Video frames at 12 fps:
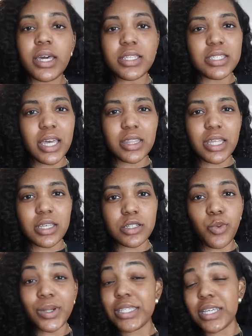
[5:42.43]
It's like the
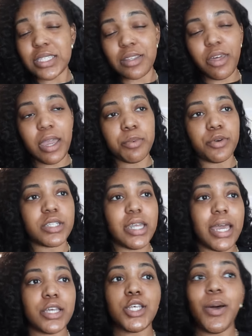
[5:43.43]
26th of April
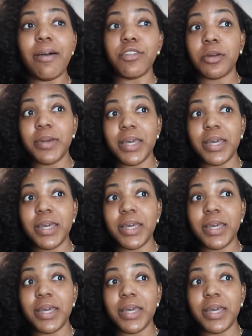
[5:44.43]
today. So I have a little